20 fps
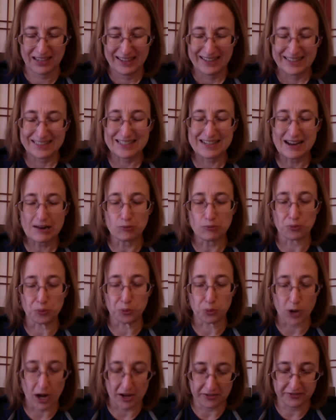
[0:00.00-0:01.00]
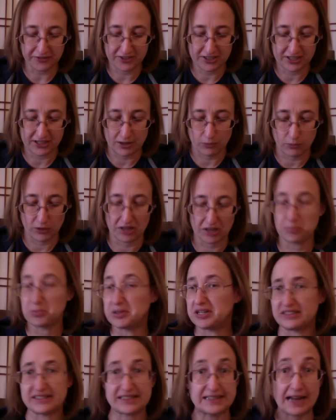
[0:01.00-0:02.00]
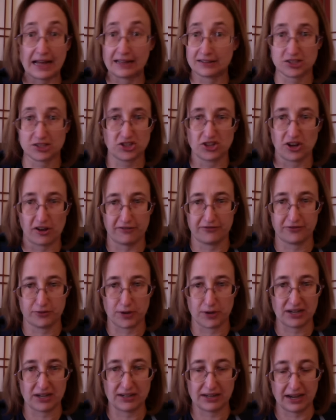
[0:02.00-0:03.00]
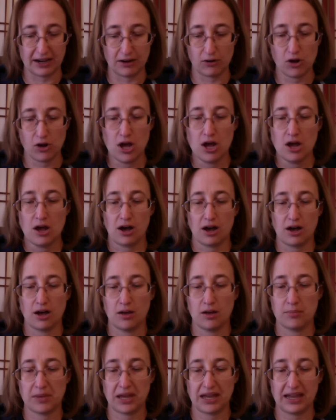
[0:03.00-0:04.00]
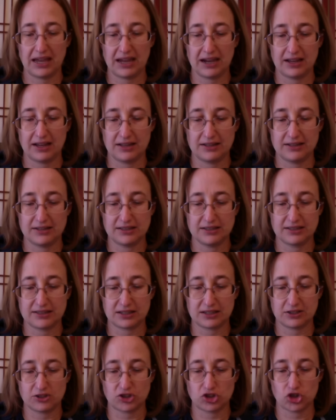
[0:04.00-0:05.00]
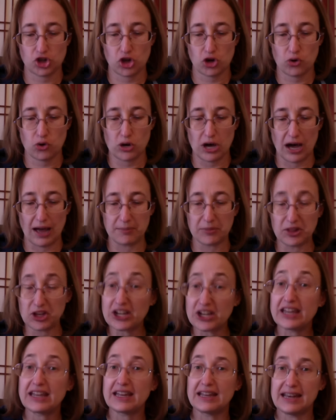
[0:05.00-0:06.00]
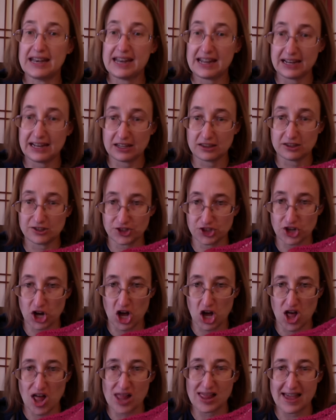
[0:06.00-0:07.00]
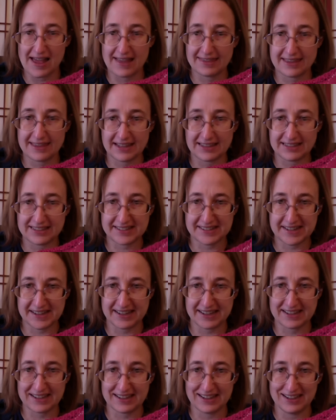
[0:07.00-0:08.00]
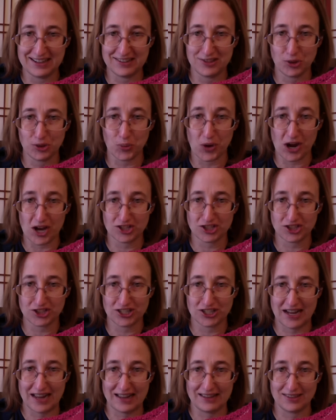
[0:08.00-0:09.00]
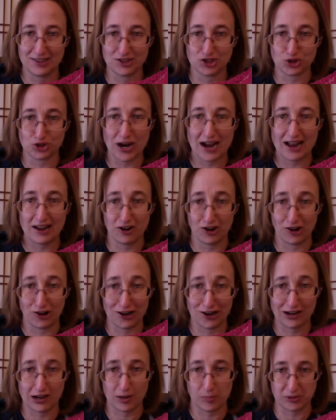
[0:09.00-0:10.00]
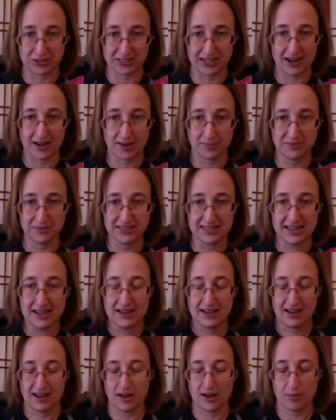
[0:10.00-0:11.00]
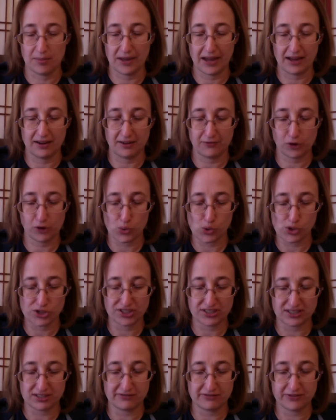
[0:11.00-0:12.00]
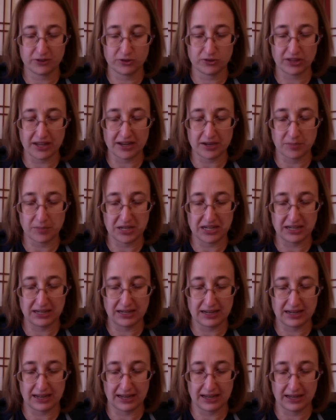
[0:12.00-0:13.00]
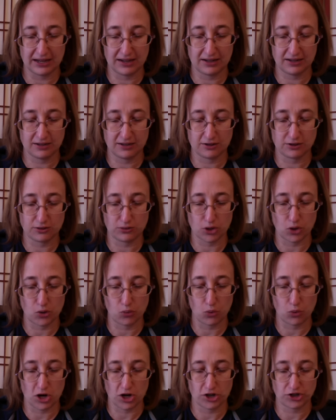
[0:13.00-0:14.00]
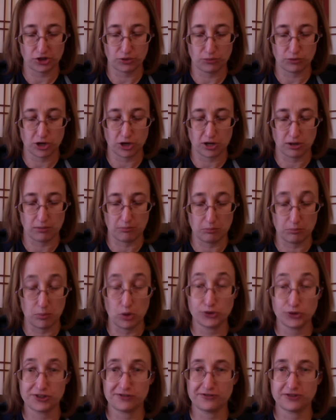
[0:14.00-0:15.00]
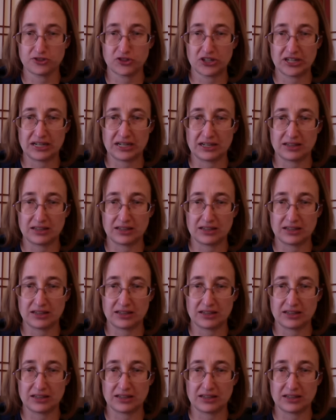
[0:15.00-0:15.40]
it's not rough to knit with, but it's not soft right now. And so I'm looking at knitting the shawl and then sticking it in the washer and the dryer a couple times. And of course, if you're like me and you don't wash most of your knitting